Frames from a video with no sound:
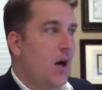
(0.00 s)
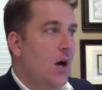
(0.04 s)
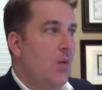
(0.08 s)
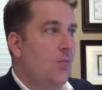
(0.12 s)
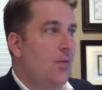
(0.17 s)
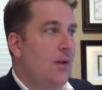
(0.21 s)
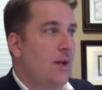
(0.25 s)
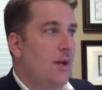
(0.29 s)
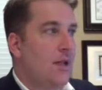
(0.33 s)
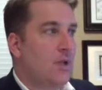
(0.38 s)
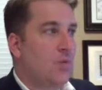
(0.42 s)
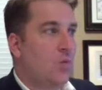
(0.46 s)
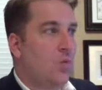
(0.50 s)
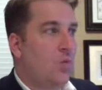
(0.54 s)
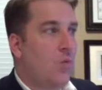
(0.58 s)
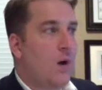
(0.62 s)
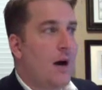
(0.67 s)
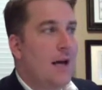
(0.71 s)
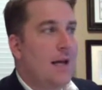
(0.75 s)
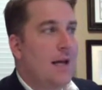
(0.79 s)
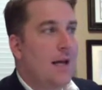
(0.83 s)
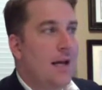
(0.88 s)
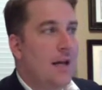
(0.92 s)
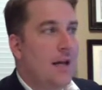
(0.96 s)
plus
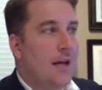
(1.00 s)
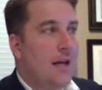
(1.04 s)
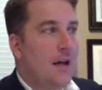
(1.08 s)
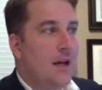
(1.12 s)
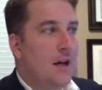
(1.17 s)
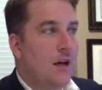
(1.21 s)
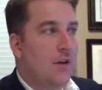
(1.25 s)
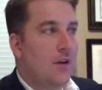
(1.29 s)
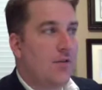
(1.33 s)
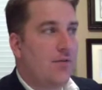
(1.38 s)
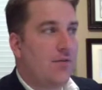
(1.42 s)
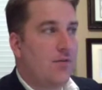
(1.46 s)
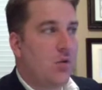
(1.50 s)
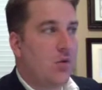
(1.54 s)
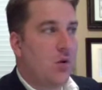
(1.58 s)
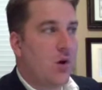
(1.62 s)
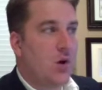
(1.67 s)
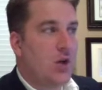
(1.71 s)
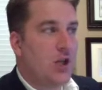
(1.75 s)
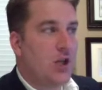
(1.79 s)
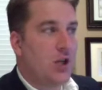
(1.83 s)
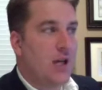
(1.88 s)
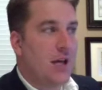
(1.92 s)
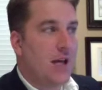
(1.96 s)
1 gig of
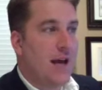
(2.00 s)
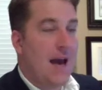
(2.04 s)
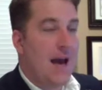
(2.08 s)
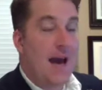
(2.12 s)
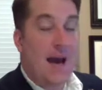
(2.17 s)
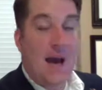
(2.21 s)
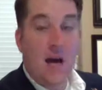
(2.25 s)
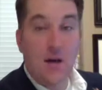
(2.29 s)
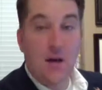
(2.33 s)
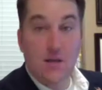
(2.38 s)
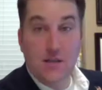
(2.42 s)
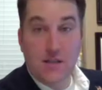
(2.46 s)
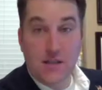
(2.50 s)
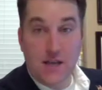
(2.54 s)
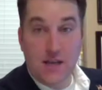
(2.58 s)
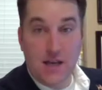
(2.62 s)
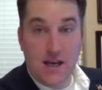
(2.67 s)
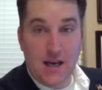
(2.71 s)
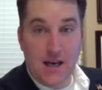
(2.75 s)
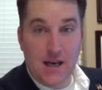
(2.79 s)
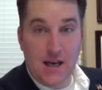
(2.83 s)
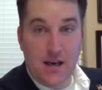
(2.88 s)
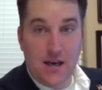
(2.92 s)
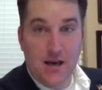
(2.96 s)
4G
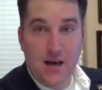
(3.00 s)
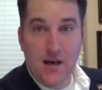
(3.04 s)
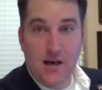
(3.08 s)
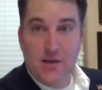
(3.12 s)
LTE.